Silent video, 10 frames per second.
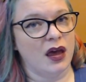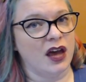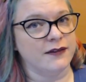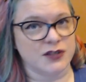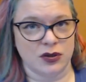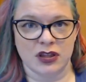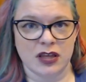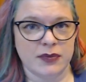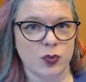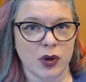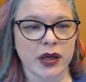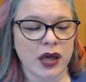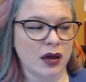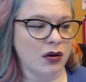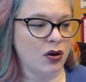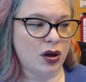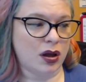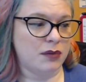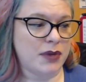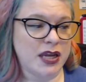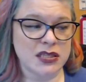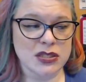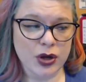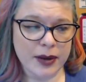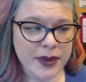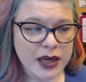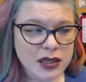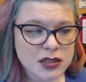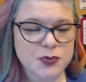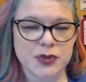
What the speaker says: I have certainly been working on my Instagram page,